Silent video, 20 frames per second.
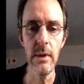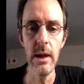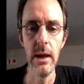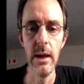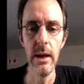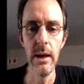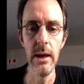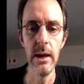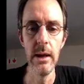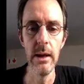
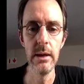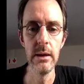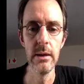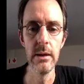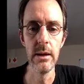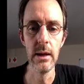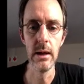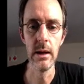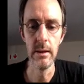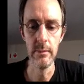
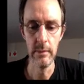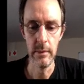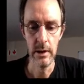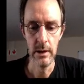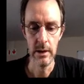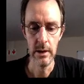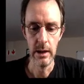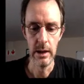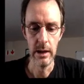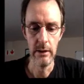And
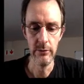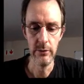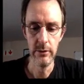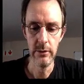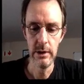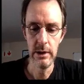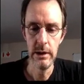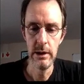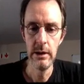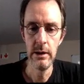I've
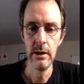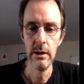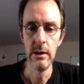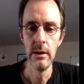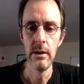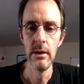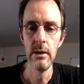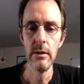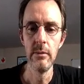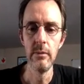already
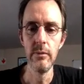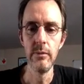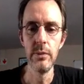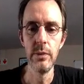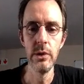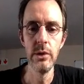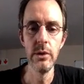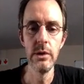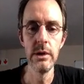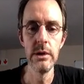
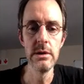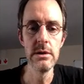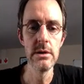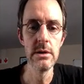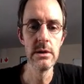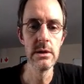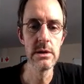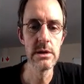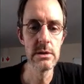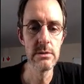pulled into
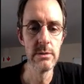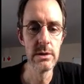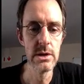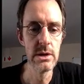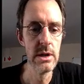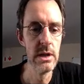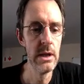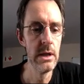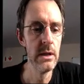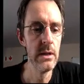this
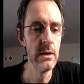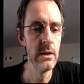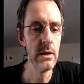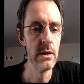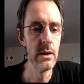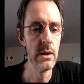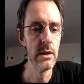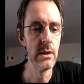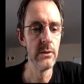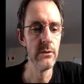machine
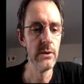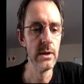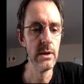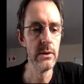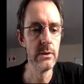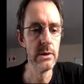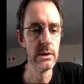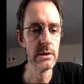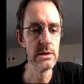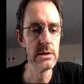the
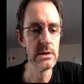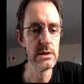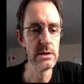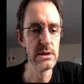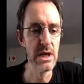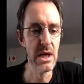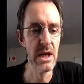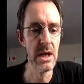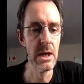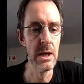various
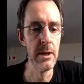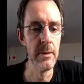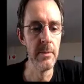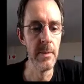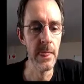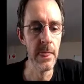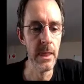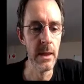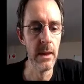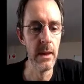
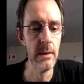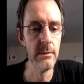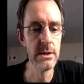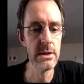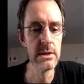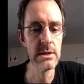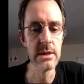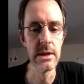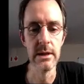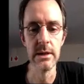
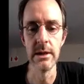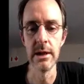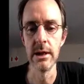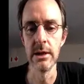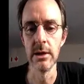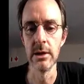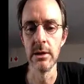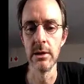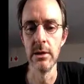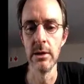images and done
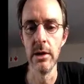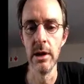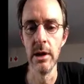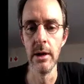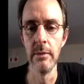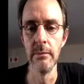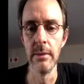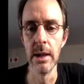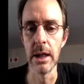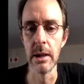
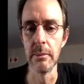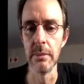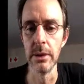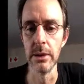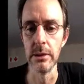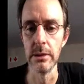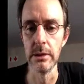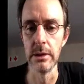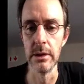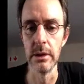a make
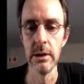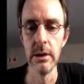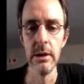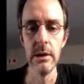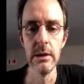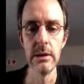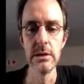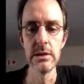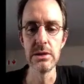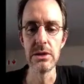build.
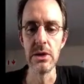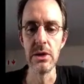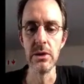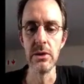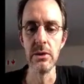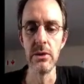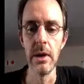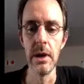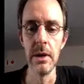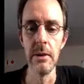
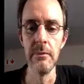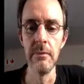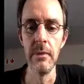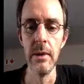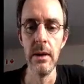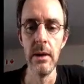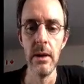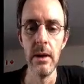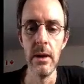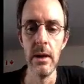So
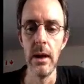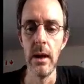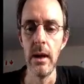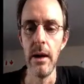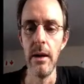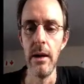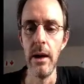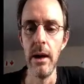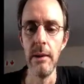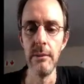
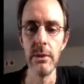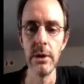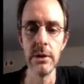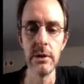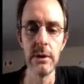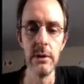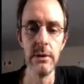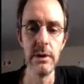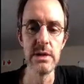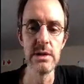I'm
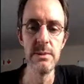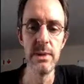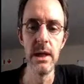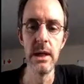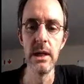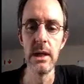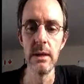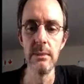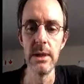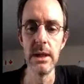not
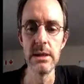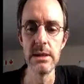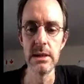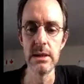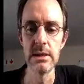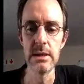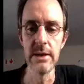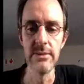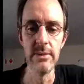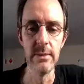explaining the basic
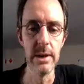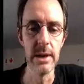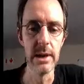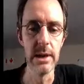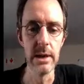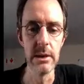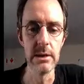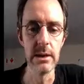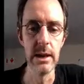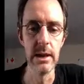stuff about
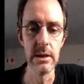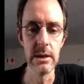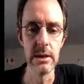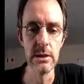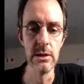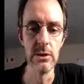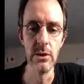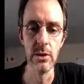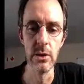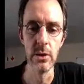how to
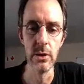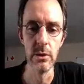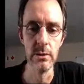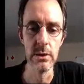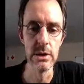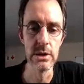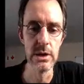get your